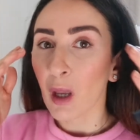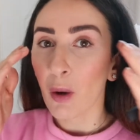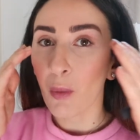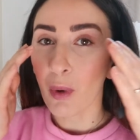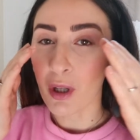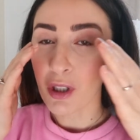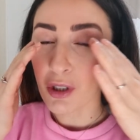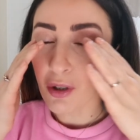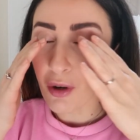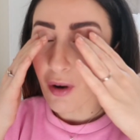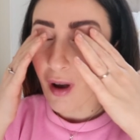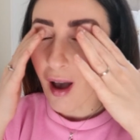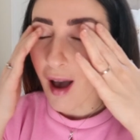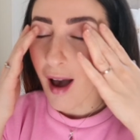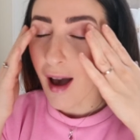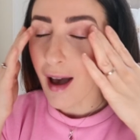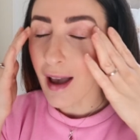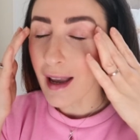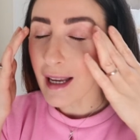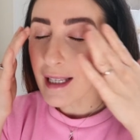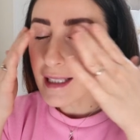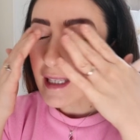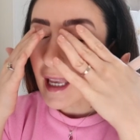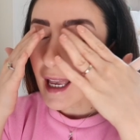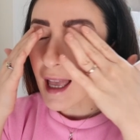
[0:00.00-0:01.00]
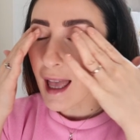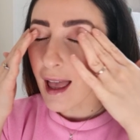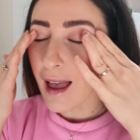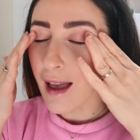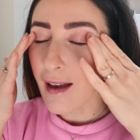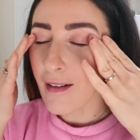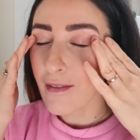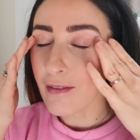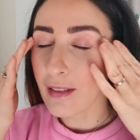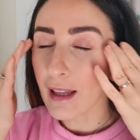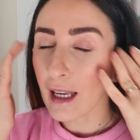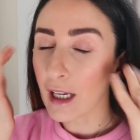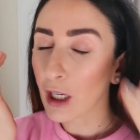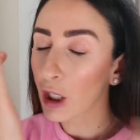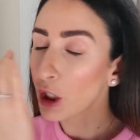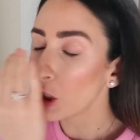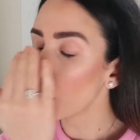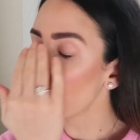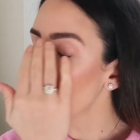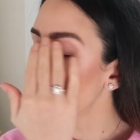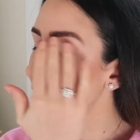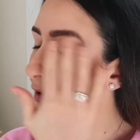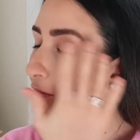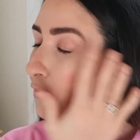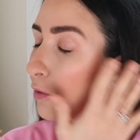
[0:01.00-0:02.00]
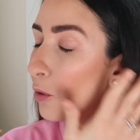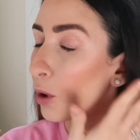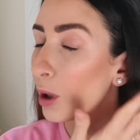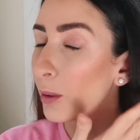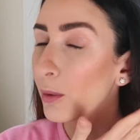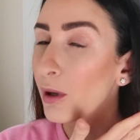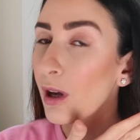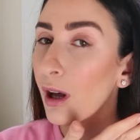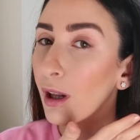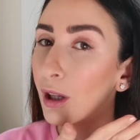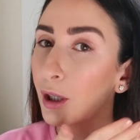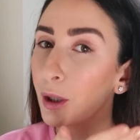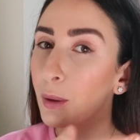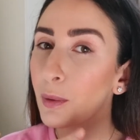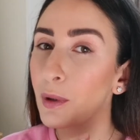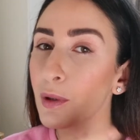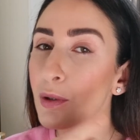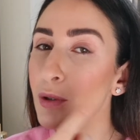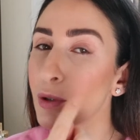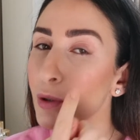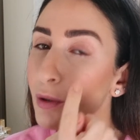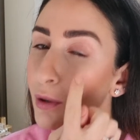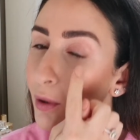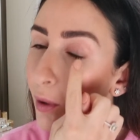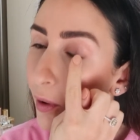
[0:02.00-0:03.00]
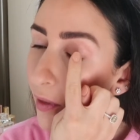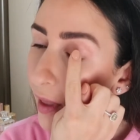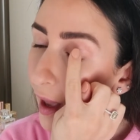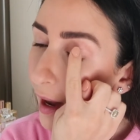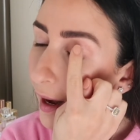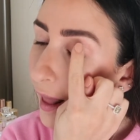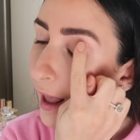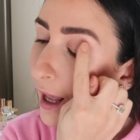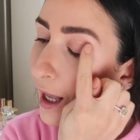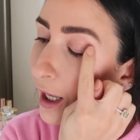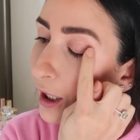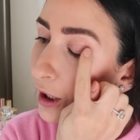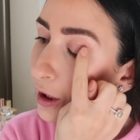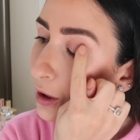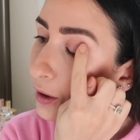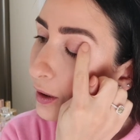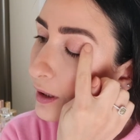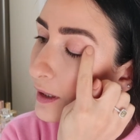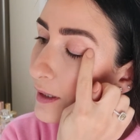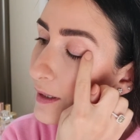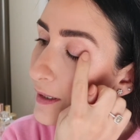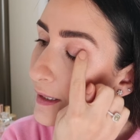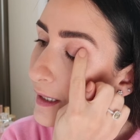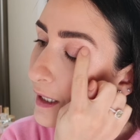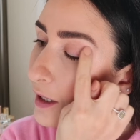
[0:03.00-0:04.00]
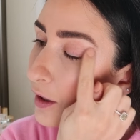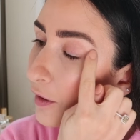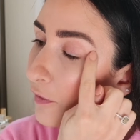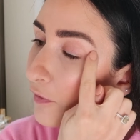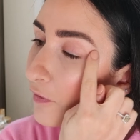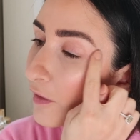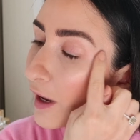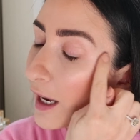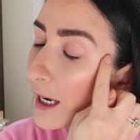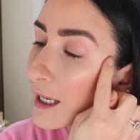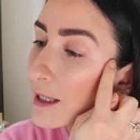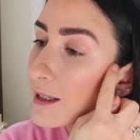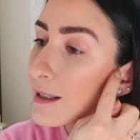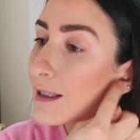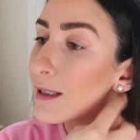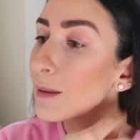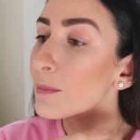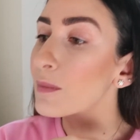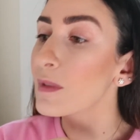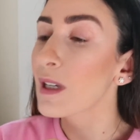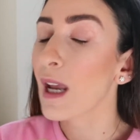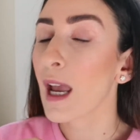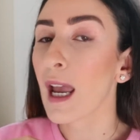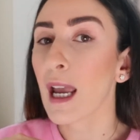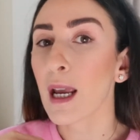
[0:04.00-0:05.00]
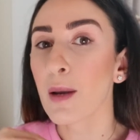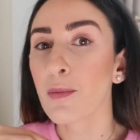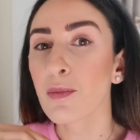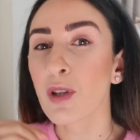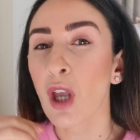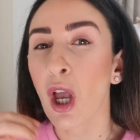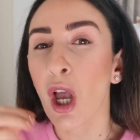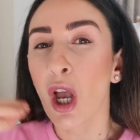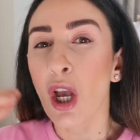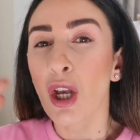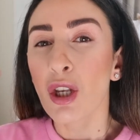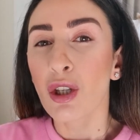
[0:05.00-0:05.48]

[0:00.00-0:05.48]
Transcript: when your eyes have like a uniform color, because you know that you can see the veins sometimes,